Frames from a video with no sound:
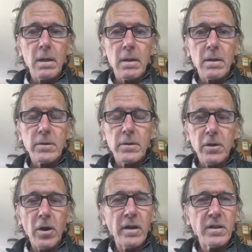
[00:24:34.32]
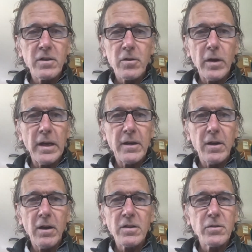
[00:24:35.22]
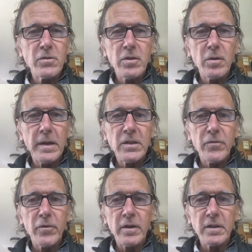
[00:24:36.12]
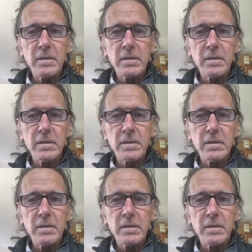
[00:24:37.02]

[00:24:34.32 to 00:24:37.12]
So gardens are great. Gardens do so much for us.